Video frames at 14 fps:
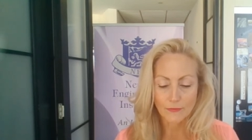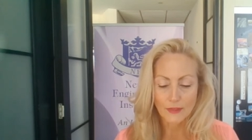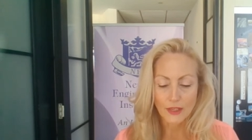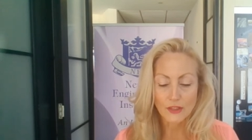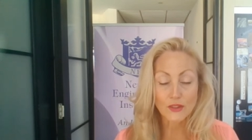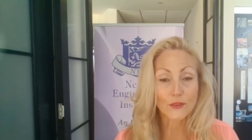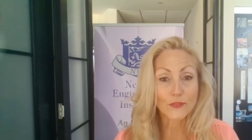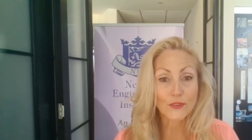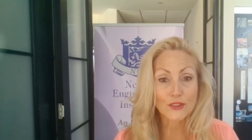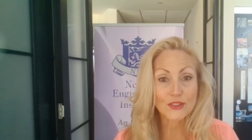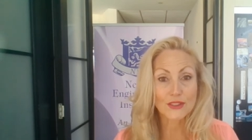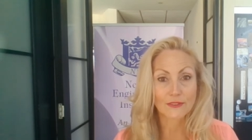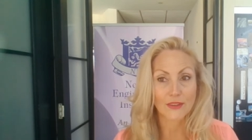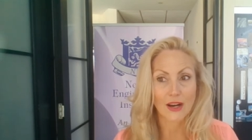So
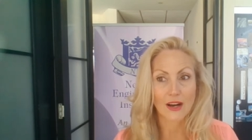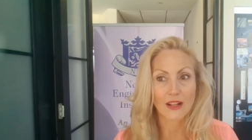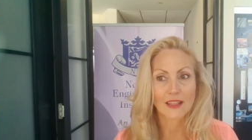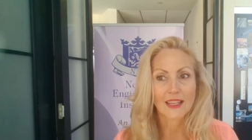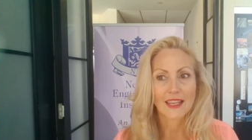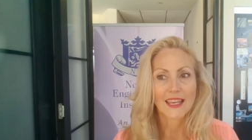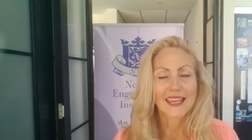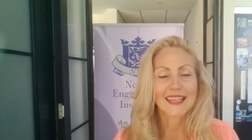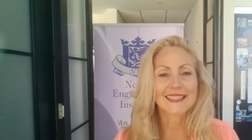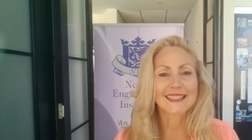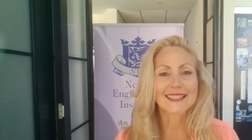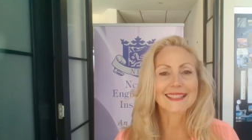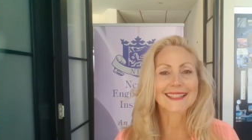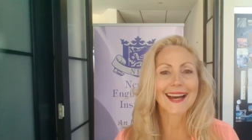first of all, it
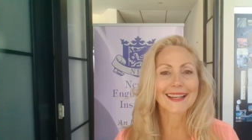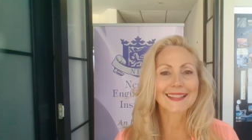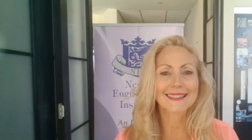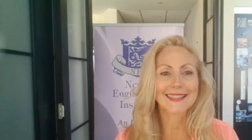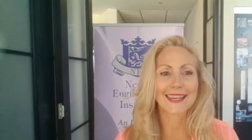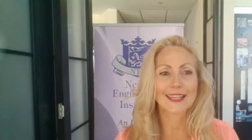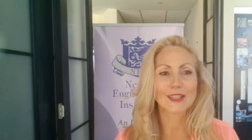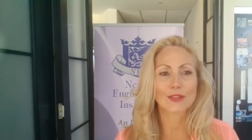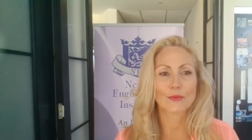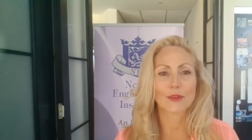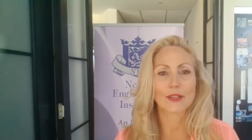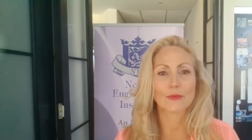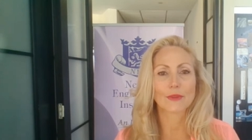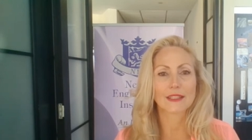does not take
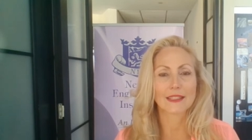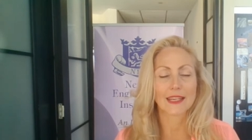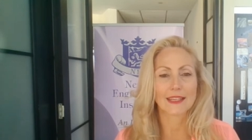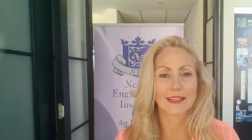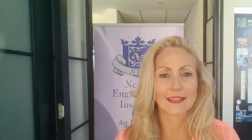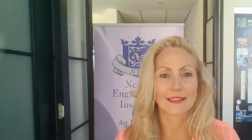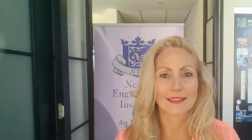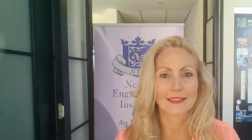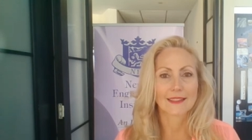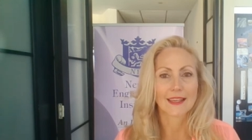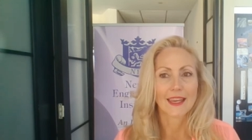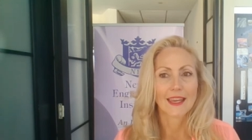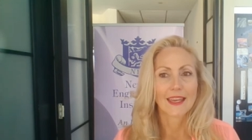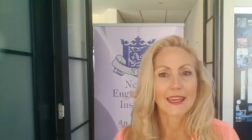21 days.
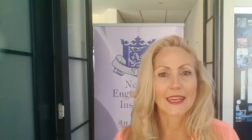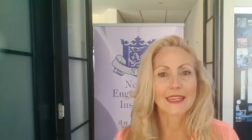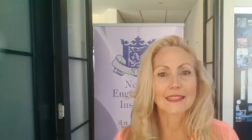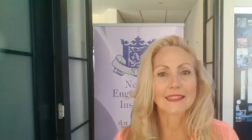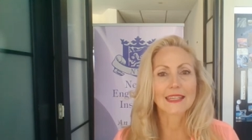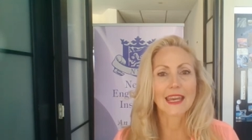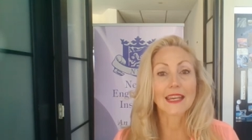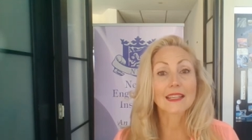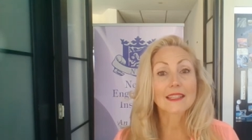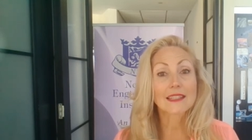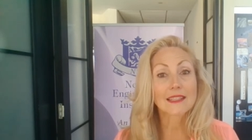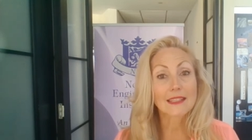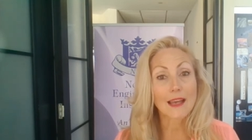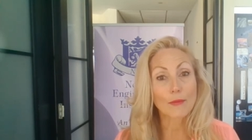It takes
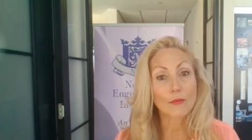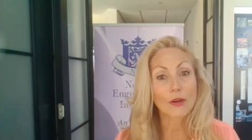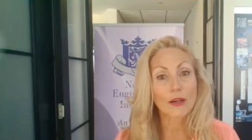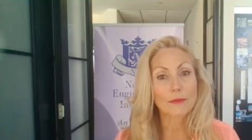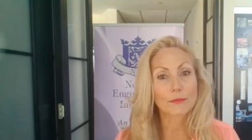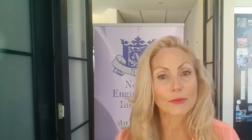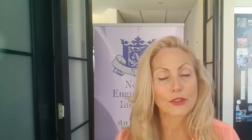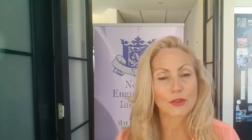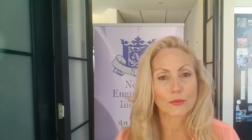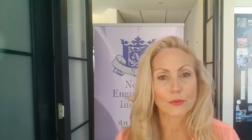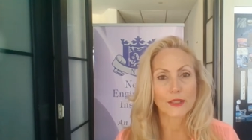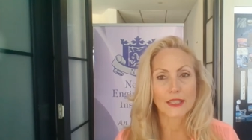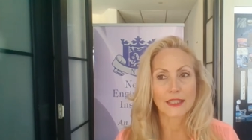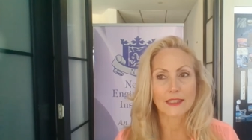somewhere
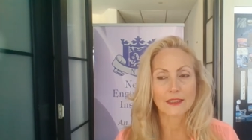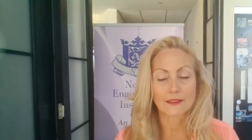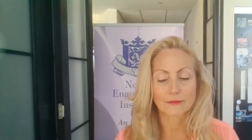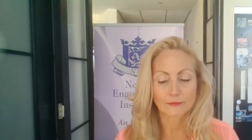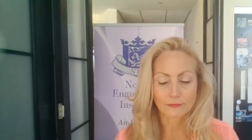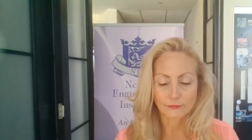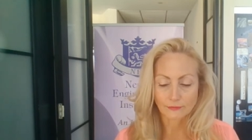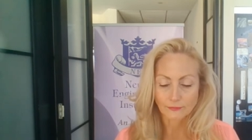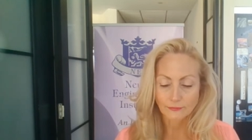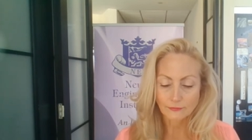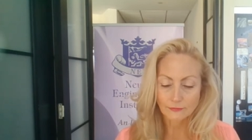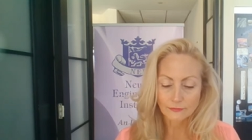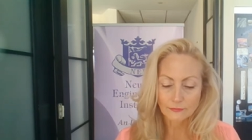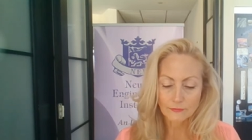between,
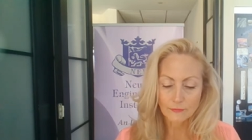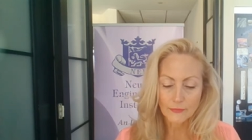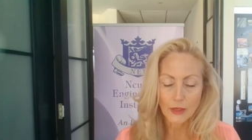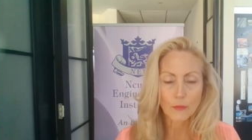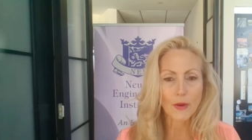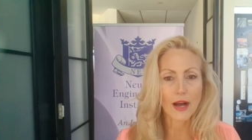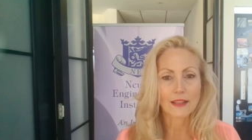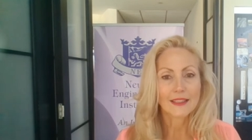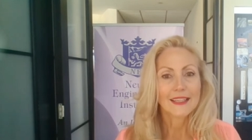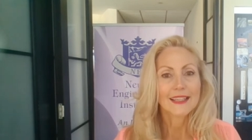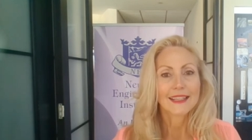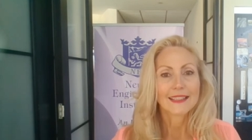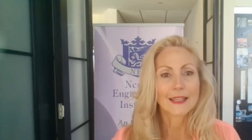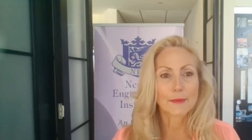well,
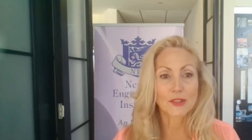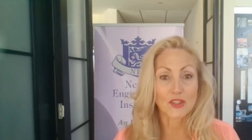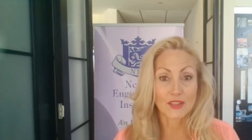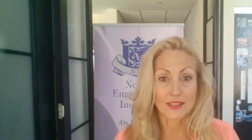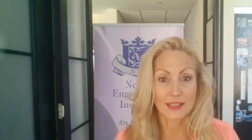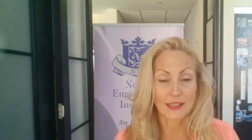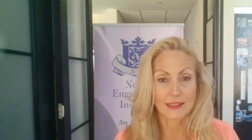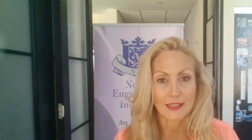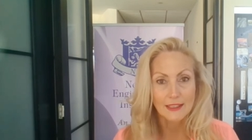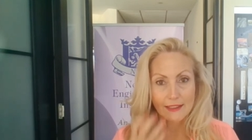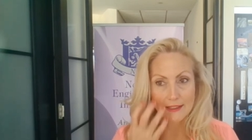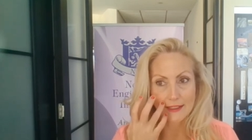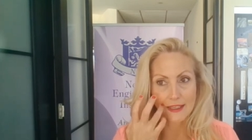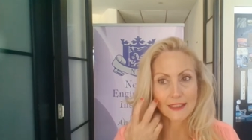let me just say
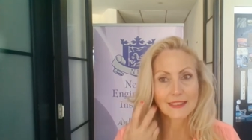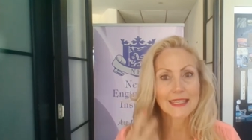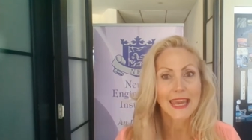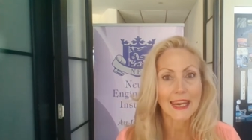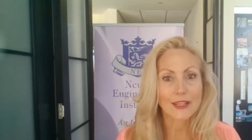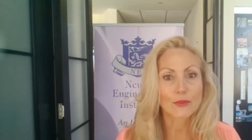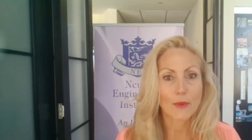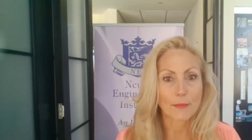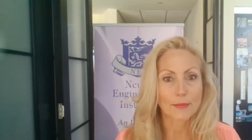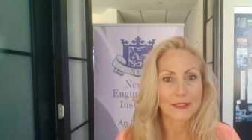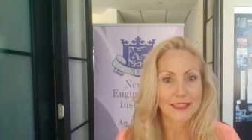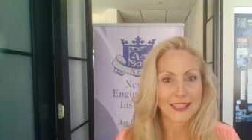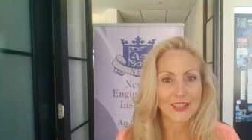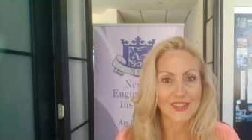this, it takes
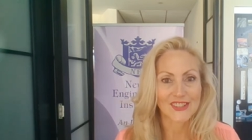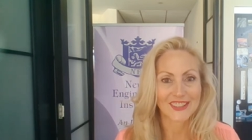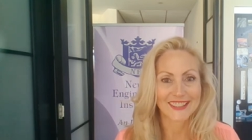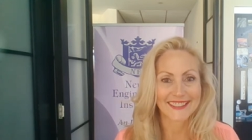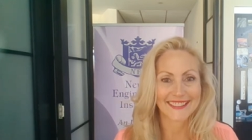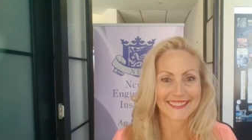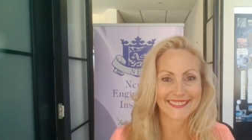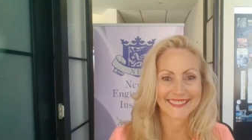repetition,